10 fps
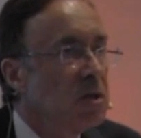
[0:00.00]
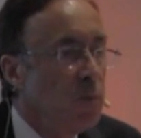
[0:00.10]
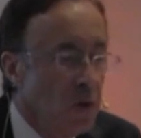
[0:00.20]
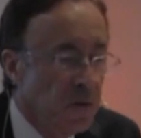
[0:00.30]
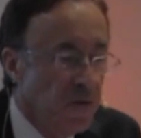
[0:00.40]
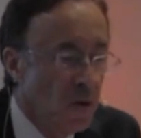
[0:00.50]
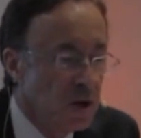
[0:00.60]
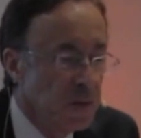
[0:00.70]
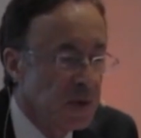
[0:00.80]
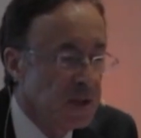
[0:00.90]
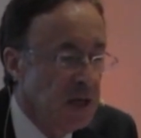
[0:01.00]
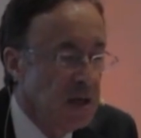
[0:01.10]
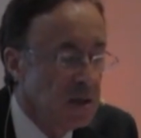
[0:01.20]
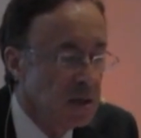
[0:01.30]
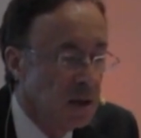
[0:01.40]
is more than 40%,
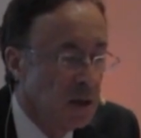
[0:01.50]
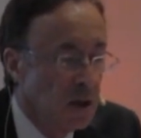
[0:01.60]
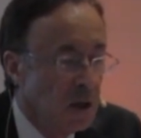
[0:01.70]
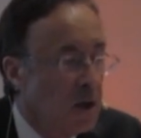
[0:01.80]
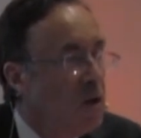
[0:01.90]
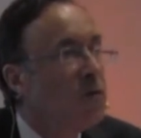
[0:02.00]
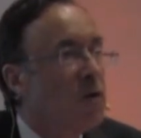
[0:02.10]
you've